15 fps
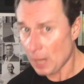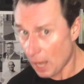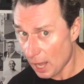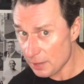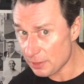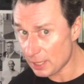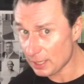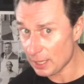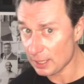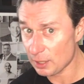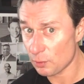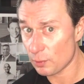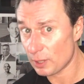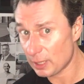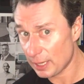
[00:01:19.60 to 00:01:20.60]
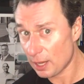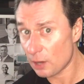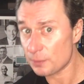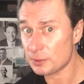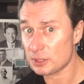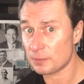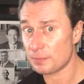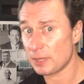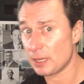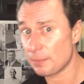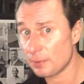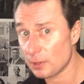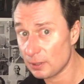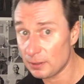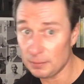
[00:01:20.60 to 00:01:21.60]
I think it can really help some
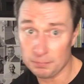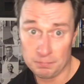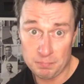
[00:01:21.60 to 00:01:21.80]
people